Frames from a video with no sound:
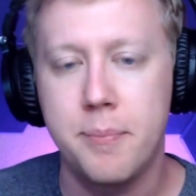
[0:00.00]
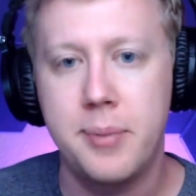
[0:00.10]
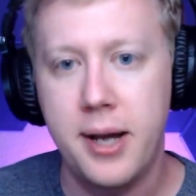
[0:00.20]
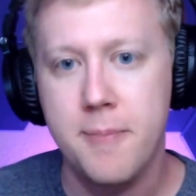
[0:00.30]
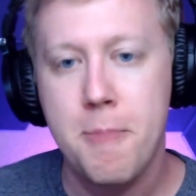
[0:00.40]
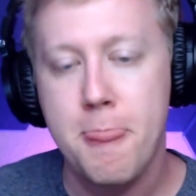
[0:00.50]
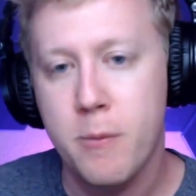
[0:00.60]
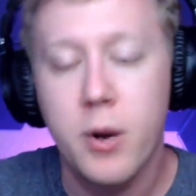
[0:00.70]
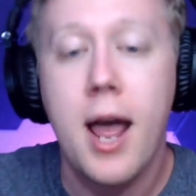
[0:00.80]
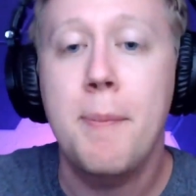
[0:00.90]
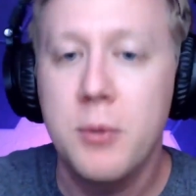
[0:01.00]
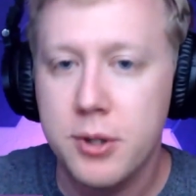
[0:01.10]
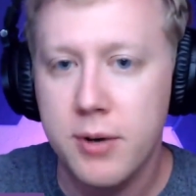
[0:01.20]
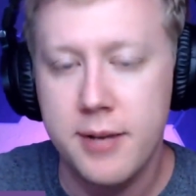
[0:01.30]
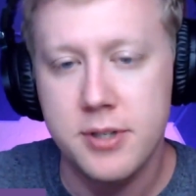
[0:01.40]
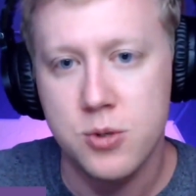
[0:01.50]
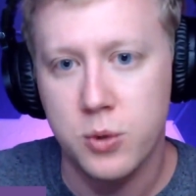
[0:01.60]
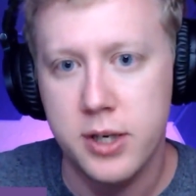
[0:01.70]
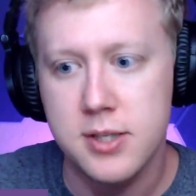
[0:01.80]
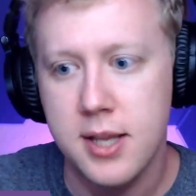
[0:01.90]
But what happened with the Ravens
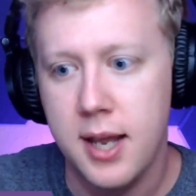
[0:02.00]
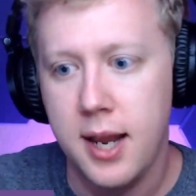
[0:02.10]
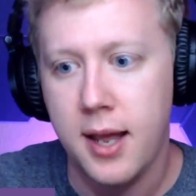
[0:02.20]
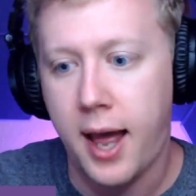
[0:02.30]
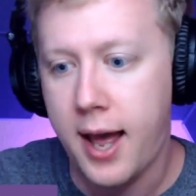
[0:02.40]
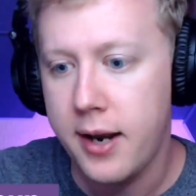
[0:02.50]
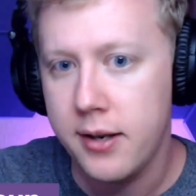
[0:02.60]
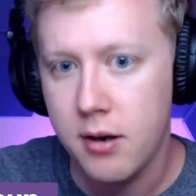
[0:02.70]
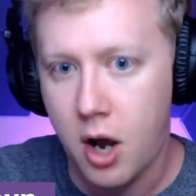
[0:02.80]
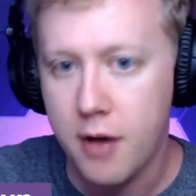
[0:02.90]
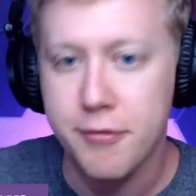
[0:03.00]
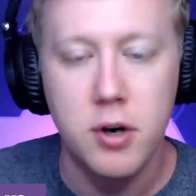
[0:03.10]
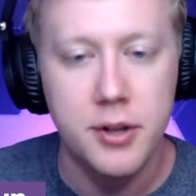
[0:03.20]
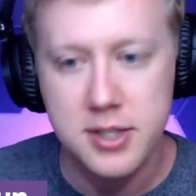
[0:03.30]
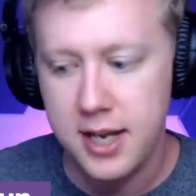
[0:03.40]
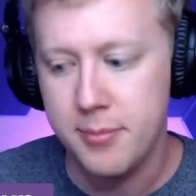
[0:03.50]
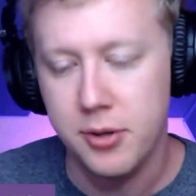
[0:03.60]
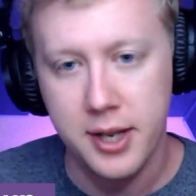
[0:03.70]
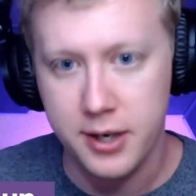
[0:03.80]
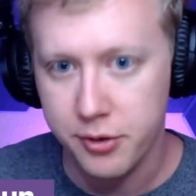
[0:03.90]
was they had an offer on the
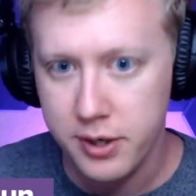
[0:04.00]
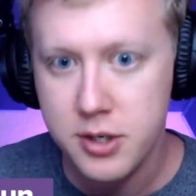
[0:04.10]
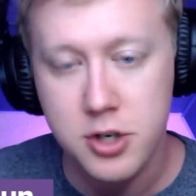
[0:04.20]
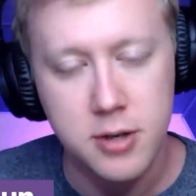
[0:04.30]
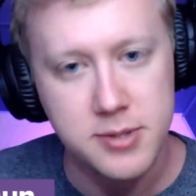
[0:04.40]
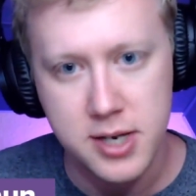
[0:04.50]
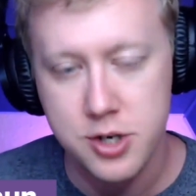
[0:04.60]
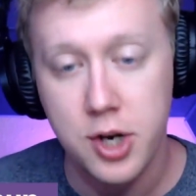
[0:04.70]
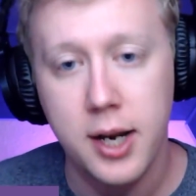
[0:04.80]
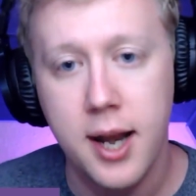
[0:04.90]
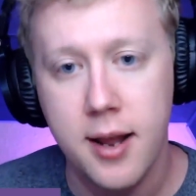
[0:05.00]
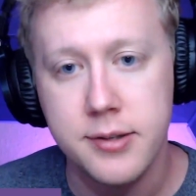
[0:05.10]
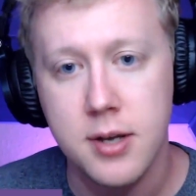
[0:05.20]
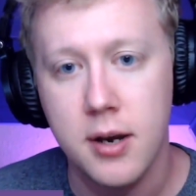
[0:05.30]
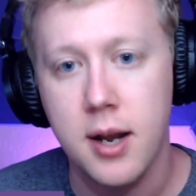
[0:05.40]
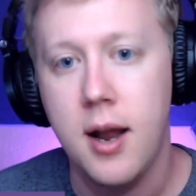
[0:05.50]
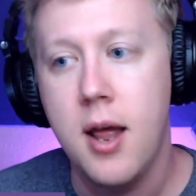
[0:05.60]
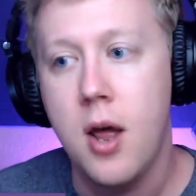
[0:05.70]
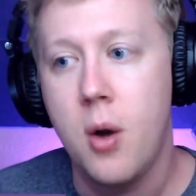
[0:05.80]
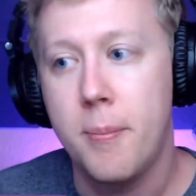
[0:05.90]
table. They had agreed to terms. They had shaken hands on it.
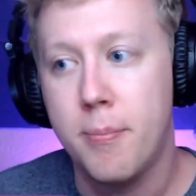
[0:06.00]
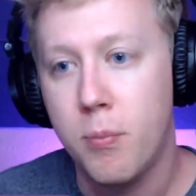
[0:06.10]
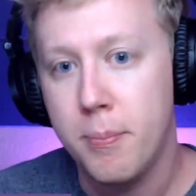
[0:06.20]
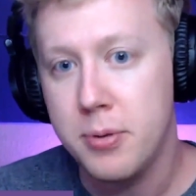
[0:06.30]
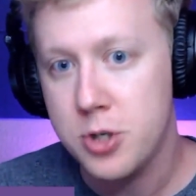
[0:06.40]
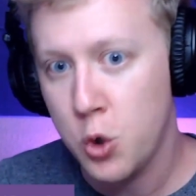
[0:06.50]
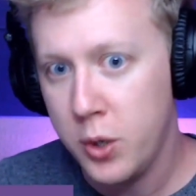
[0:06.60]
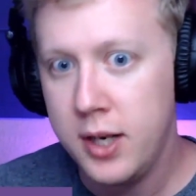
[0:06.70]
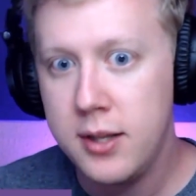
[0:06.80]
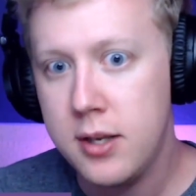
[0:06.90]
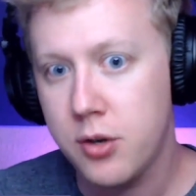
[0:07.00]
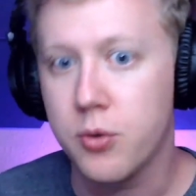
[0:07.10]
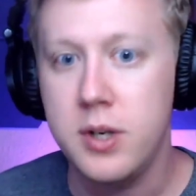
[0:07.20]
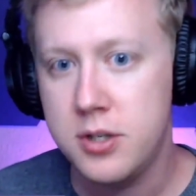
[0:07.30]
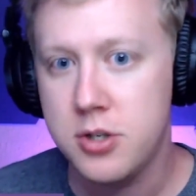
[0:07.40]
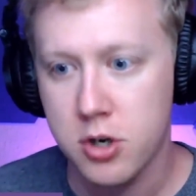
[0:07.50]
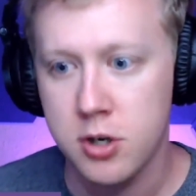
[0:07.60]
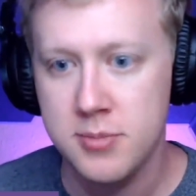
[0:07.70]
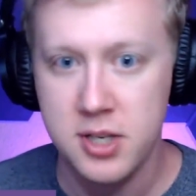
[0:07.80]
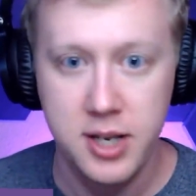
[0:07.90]
Between the agreed to
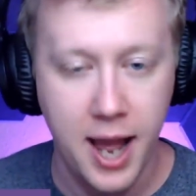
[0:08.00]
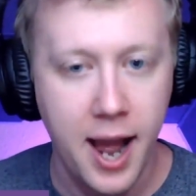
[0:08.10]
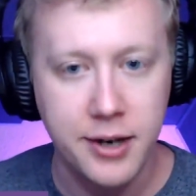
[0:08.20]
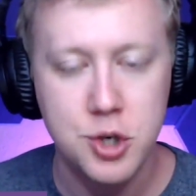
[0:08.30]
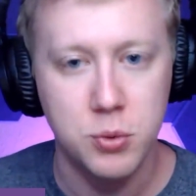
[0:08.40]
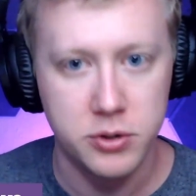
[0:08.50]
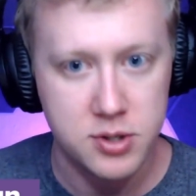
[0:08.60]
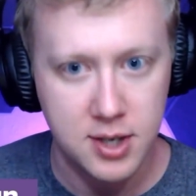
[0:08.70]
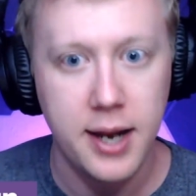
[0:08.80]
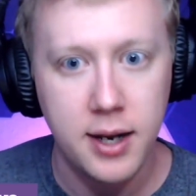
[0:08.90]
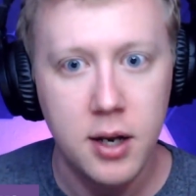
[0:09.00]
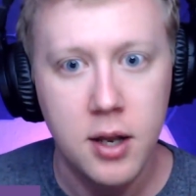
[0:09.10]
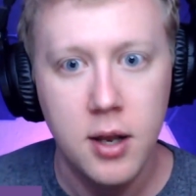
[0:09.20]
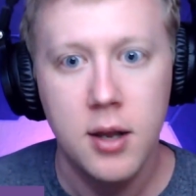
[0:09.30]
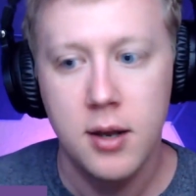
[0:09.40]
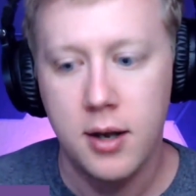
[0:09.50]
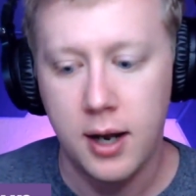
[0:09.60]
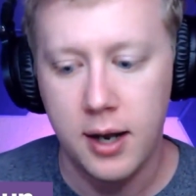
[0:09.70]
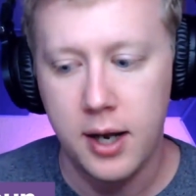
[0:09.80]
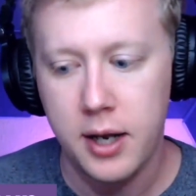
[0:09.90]
terms and the actual signing,
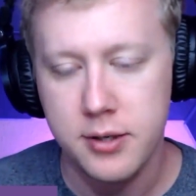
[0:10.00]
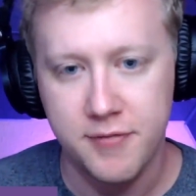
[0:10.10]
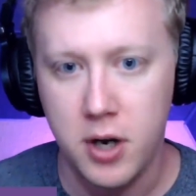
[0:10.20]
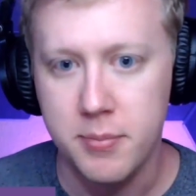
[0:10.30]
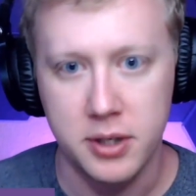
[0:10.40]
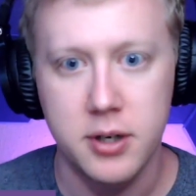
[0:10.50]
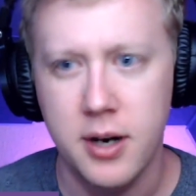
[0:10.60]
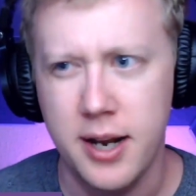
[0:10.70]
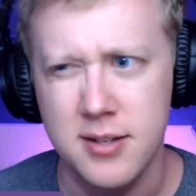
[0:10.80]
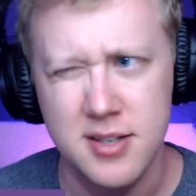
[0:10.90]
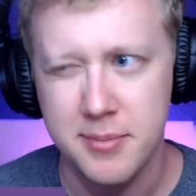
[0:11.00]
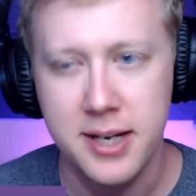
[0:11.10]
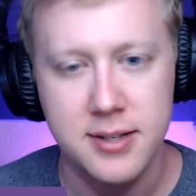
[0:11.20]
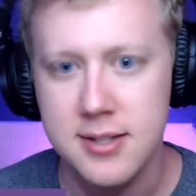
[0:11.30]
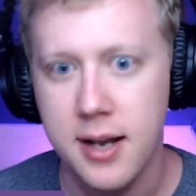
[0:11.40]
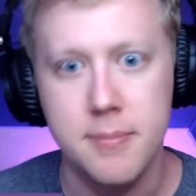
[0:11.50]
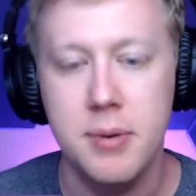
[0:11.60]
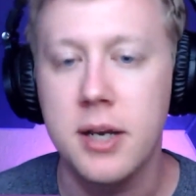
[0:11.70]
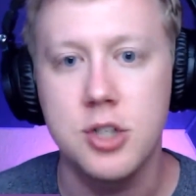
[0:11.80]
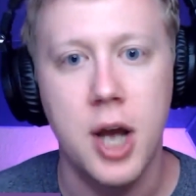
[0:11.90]
Von Miller and somebody else signed
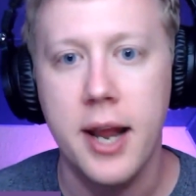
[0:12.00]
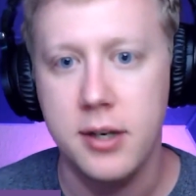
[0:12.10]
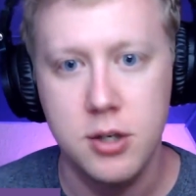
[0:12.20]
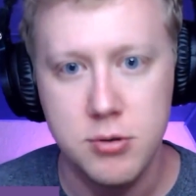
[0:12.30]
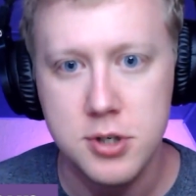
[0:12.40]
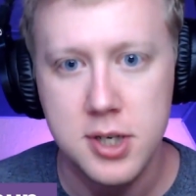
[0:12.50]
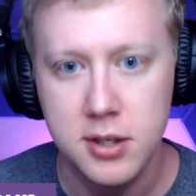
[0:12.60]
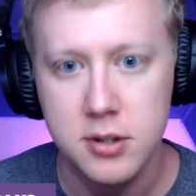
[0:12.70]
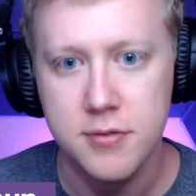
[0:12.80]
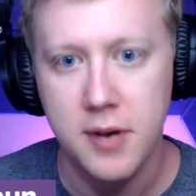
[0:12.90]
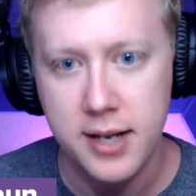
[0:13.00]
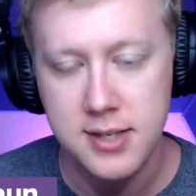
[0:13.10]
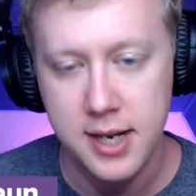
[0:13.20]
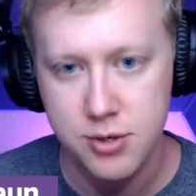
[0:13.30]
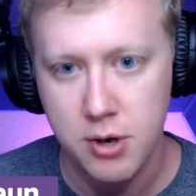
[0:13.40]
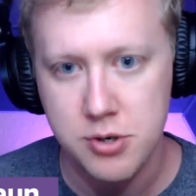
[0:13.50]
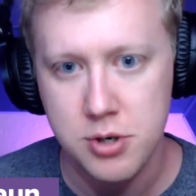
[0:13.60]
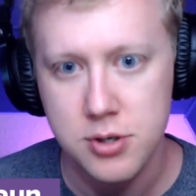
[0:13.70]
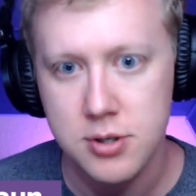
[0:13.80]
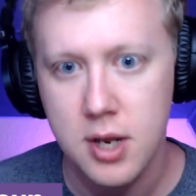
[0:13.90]
big, giant, huge deals as edge
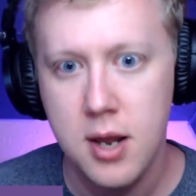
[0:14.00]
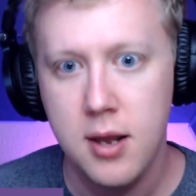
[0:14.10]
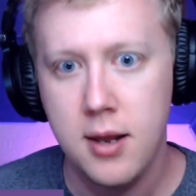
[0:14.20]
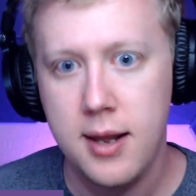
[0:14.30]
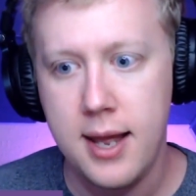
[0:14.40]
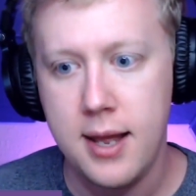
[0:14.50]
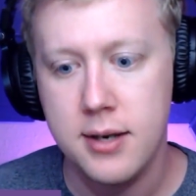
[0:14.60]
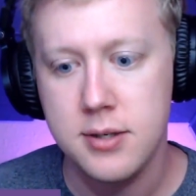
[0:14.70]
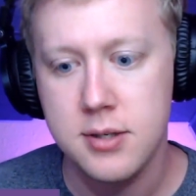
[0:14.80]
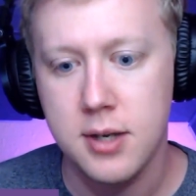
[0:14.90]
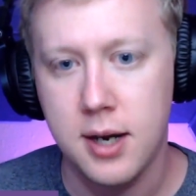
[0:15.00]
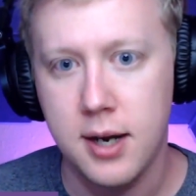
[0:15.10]
rushers. And